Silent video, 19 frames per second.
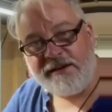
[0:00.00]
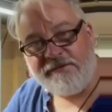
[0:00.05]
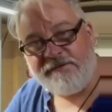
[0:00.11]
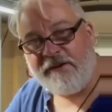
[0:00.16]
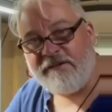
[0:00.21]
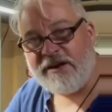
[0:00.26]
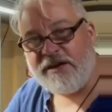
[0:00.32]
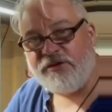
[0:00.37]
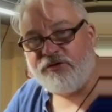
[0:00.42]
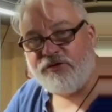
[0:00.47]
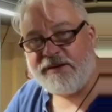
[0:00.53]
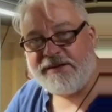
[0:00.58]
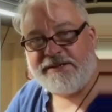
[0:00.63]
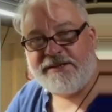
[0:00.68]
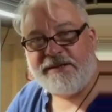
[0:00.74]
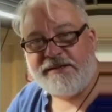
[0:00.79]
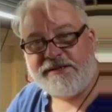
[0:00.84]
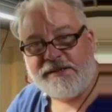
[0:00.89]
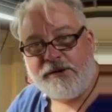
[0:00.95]
very
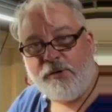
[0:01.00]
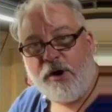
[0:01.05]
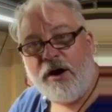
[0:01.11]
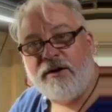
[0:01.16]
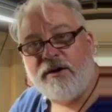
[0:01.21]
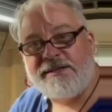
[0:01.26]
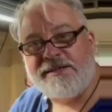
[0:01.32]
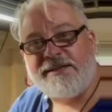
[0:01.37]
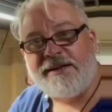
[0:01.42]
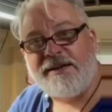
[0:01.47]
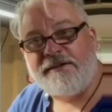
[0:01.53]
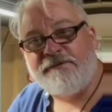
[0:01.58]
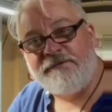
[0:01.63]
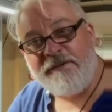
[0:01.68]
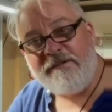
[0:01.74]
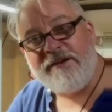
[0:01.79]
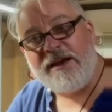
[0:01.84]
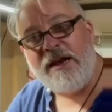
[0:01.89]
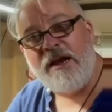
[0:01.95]
interesting. So arsenic,
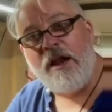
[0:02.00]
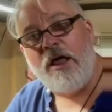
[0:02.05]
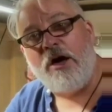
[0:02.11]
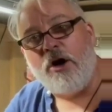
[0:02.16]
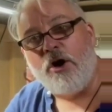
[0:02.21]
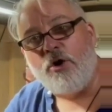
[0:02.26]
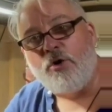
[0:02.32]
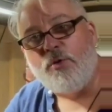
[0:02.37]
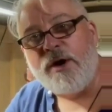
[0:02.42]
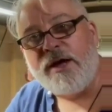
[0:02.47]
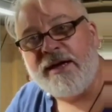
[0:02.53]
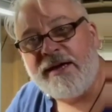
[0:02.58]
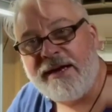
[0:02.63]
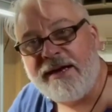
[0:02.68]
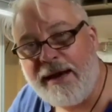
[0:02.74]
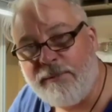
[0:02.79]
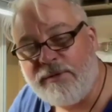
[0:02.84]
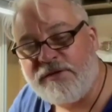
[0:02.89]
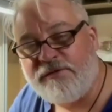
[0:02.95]
very low in
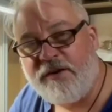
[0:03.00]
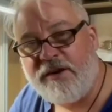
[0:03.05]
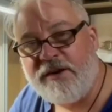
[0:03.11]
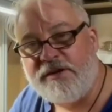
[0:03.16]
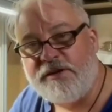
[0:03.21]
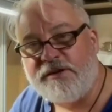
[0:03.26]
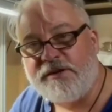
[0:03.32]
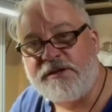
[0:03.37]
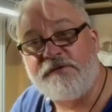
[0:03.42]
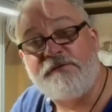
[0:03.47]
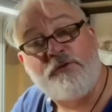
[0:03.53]
atmospheric dust,